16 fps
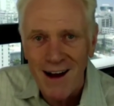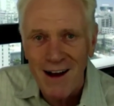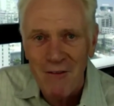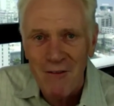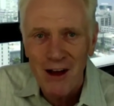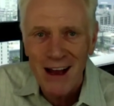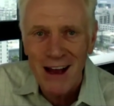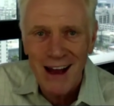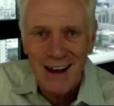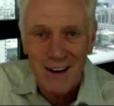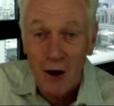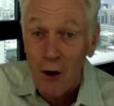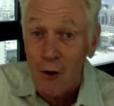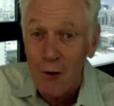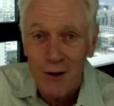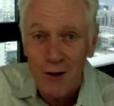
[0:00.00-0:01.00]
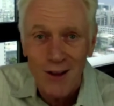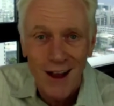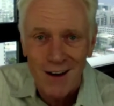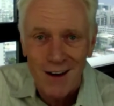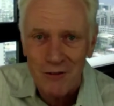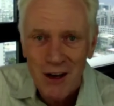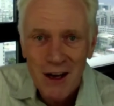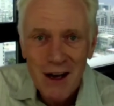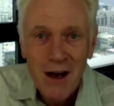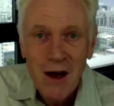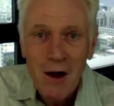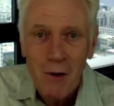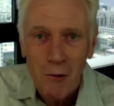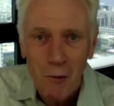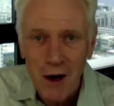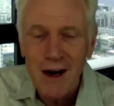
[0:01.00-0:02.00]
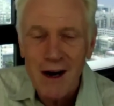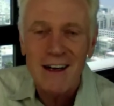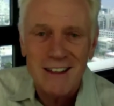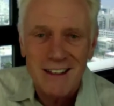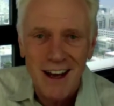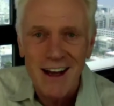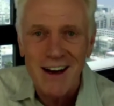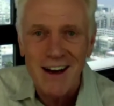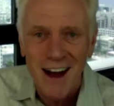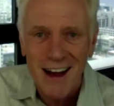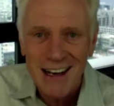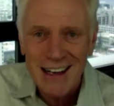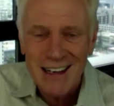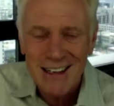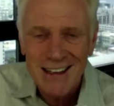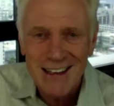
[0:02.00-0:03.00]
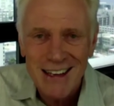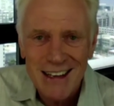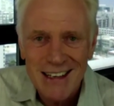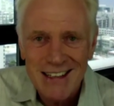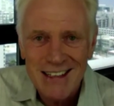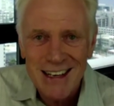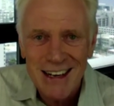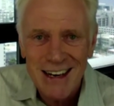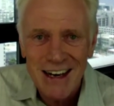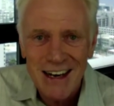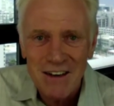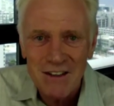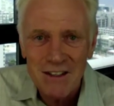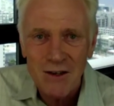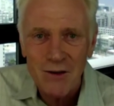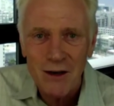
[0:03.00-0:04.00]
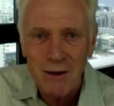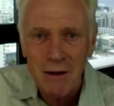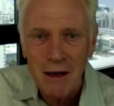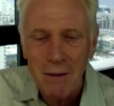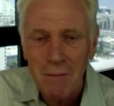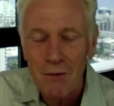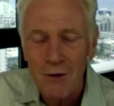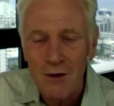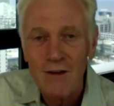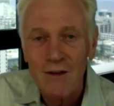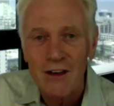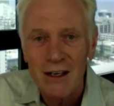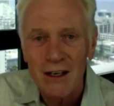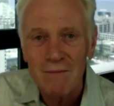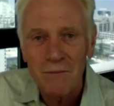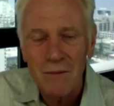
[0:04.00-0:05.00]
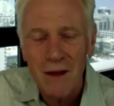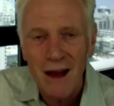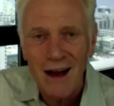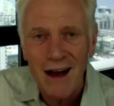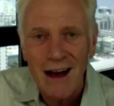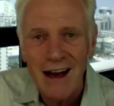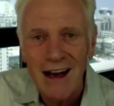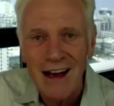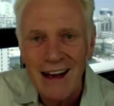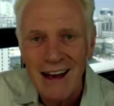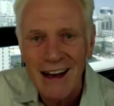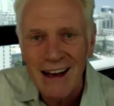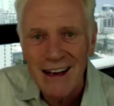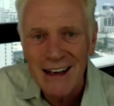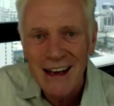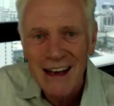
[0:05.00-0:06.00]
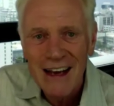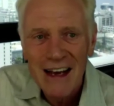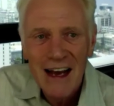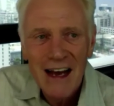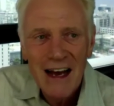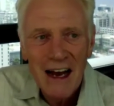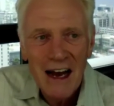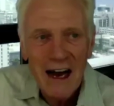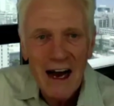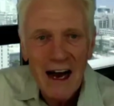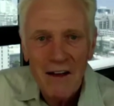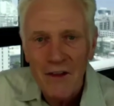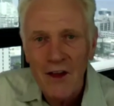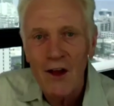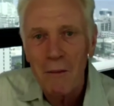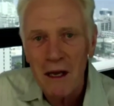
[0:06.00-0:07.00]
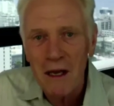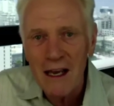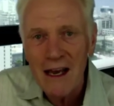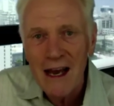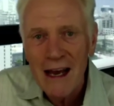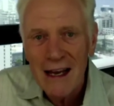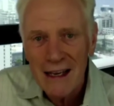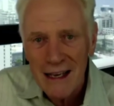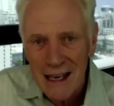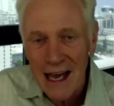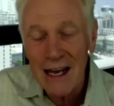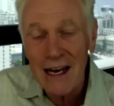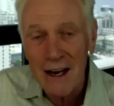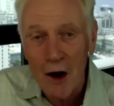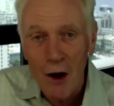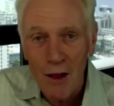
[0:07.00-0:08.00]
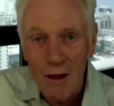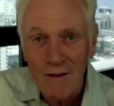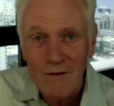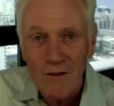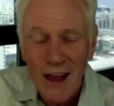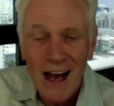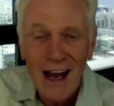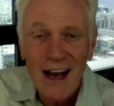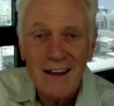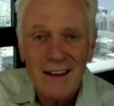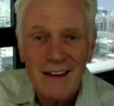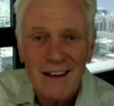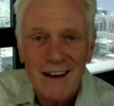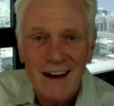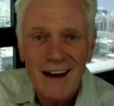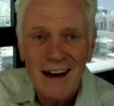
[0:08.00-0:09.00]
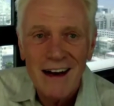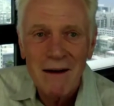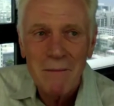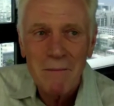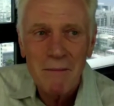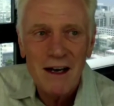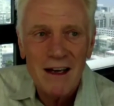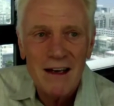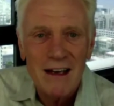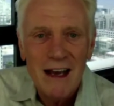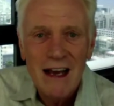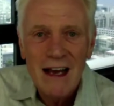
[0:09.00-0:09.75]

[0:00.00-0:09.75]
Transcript: I've had a whole lot of work done on it that uh, to improve it, uh, and uh, they'll be getting all of that. Uh, but